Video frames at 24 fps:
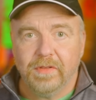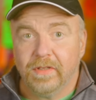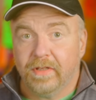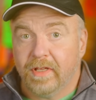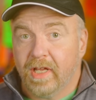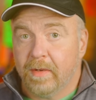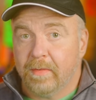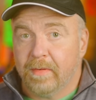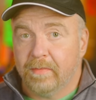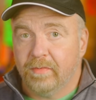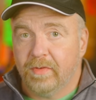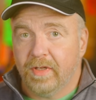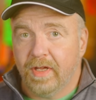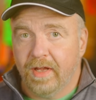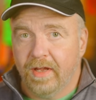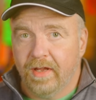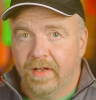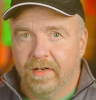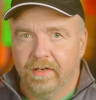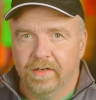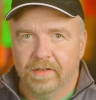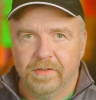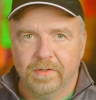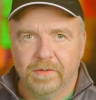the time of day
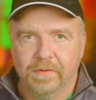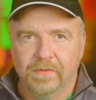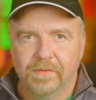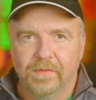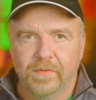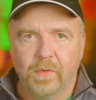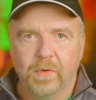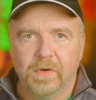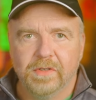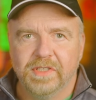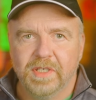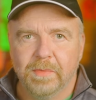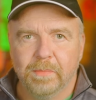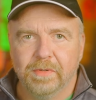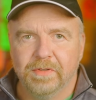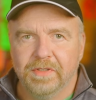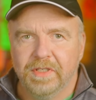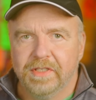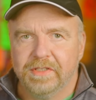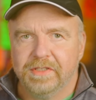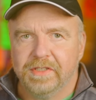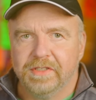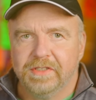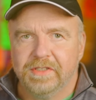into four simple
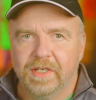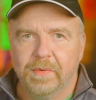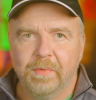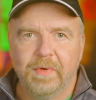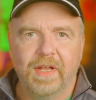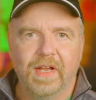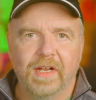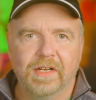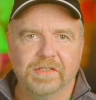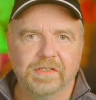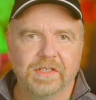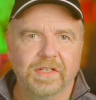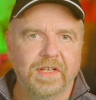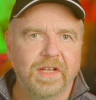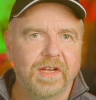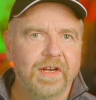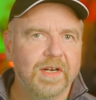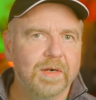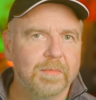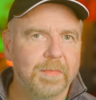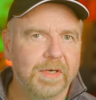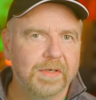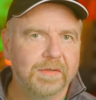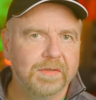digits that we actually
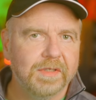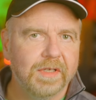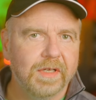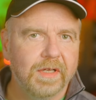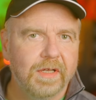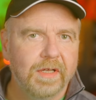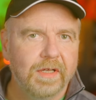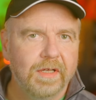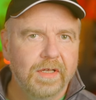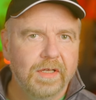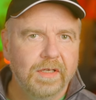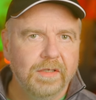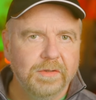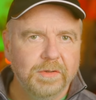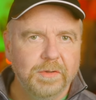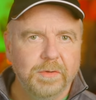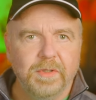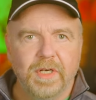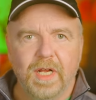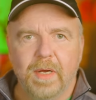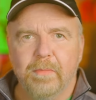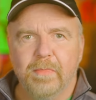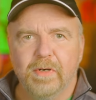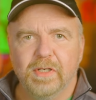care about. Two
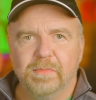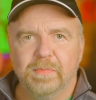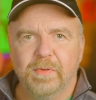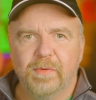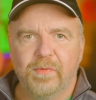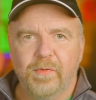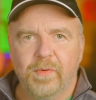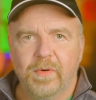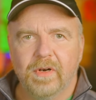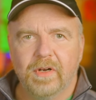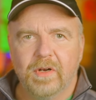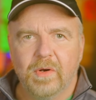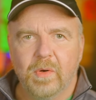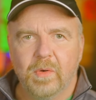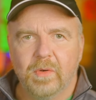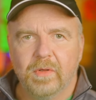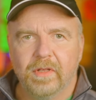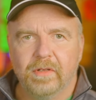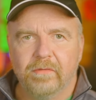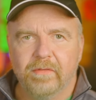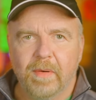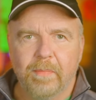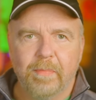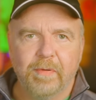numbers before a
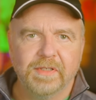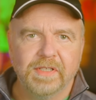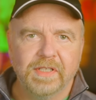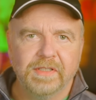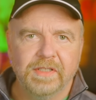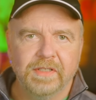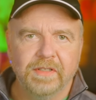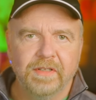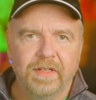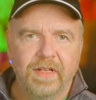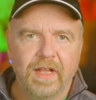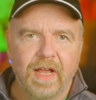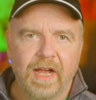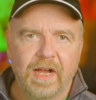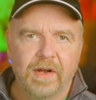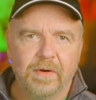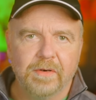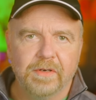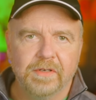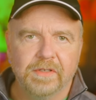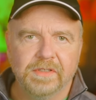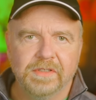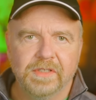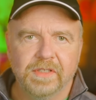colon representing the
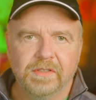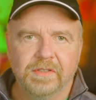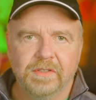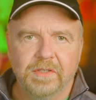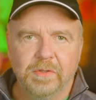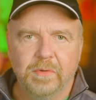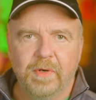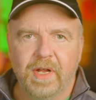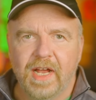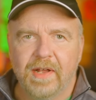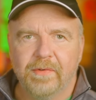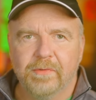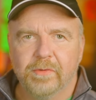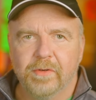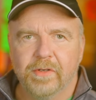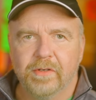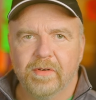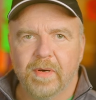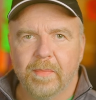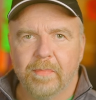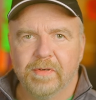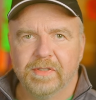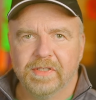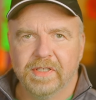hours and two after it
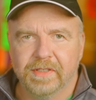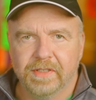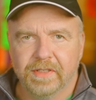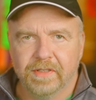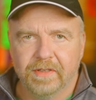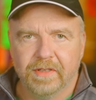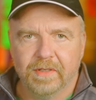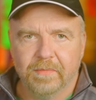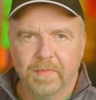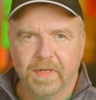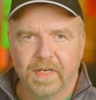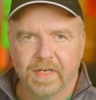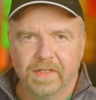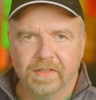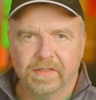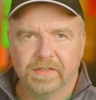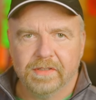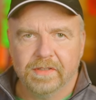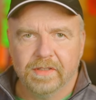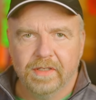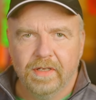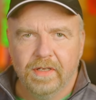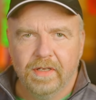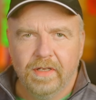representing the
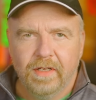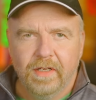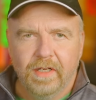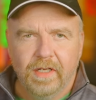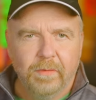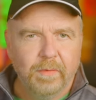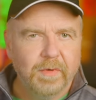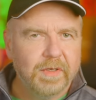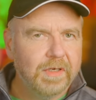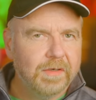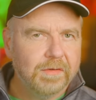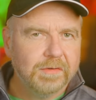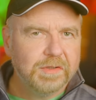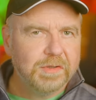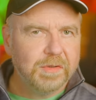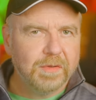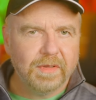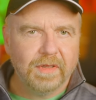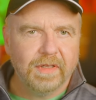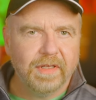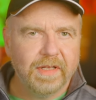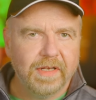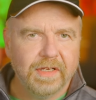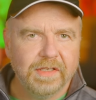minutes. We don't show
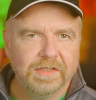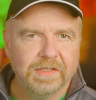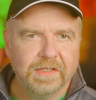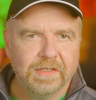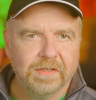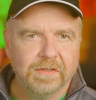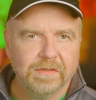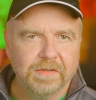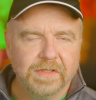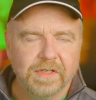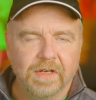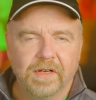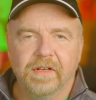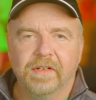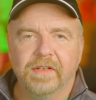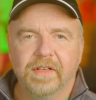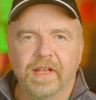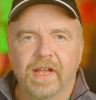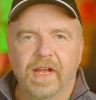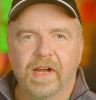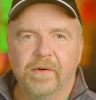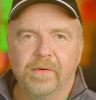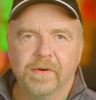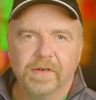the leading zeros on
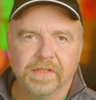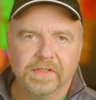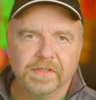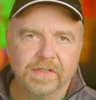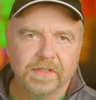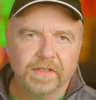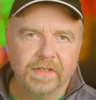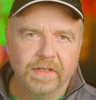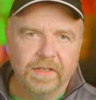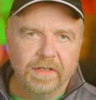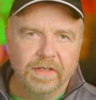the hours.